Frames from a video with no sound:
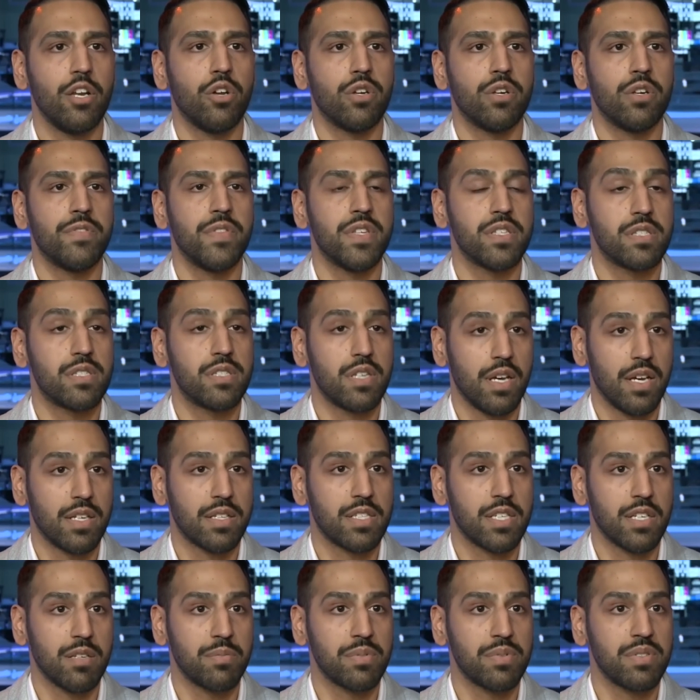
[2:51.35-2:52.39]
A lot of the
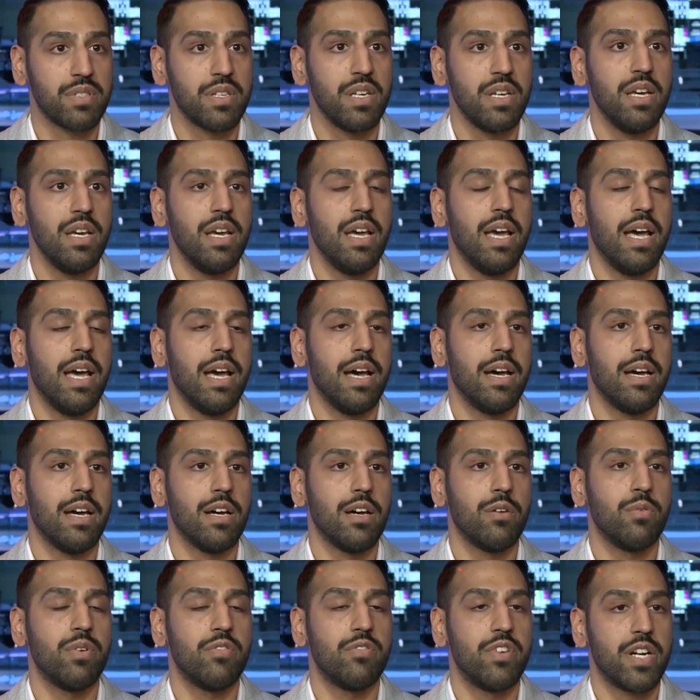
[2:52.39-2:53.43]
startups
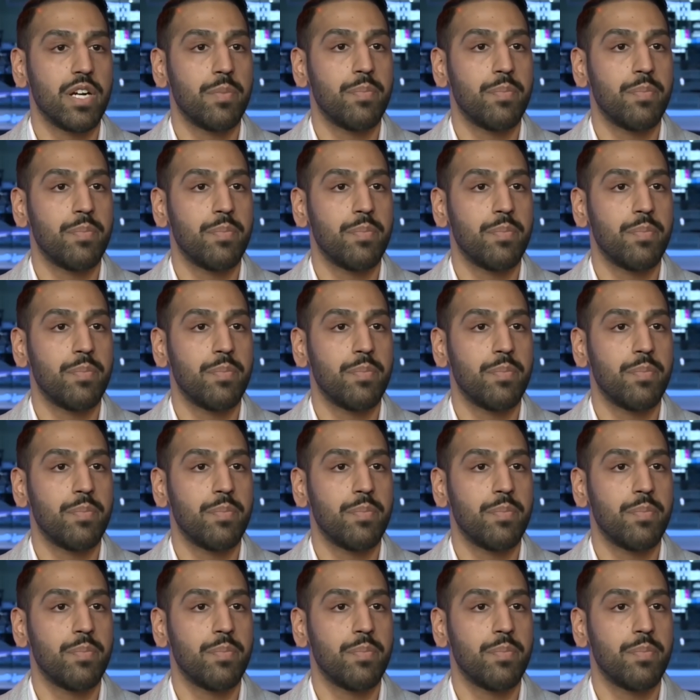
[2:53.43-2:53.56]
were